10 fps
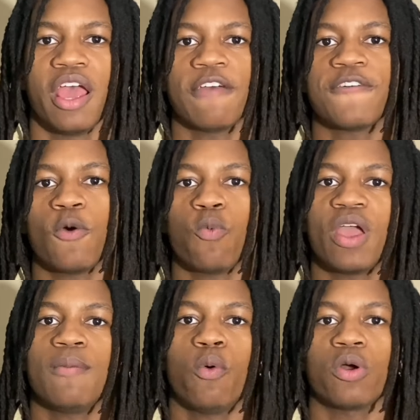It felt
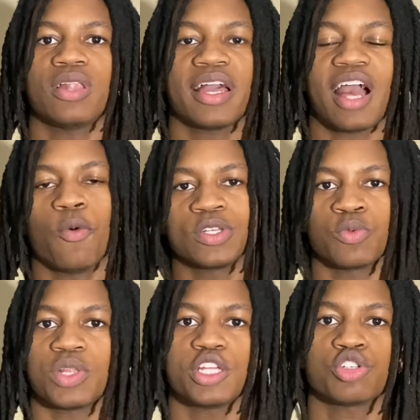way more like I wasn't
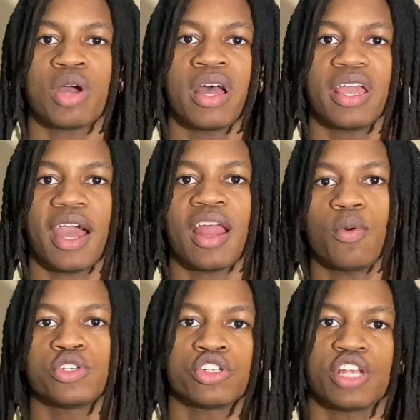really trying and I
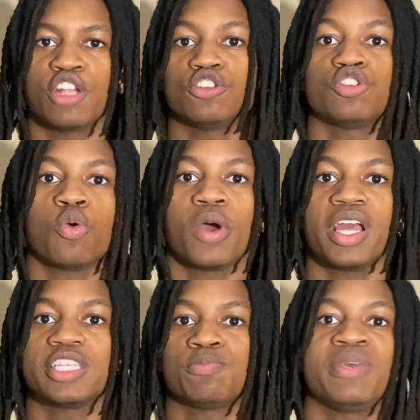was just
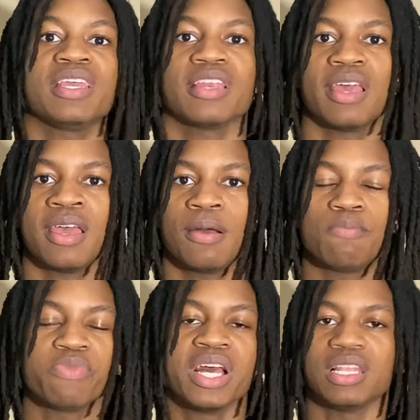enjoying speaking to
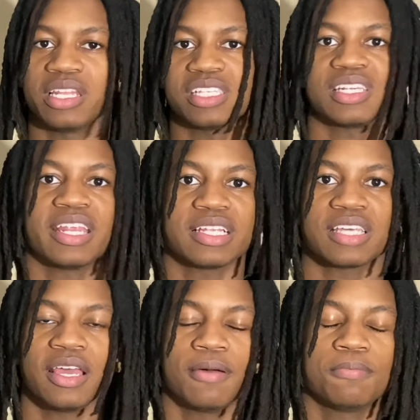him, listening
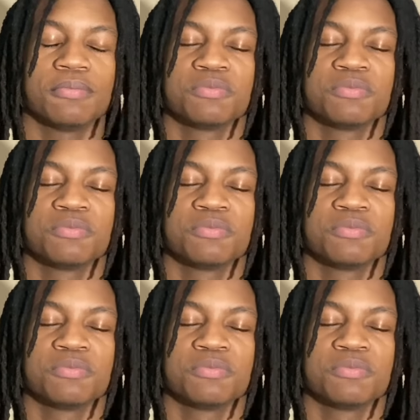to him.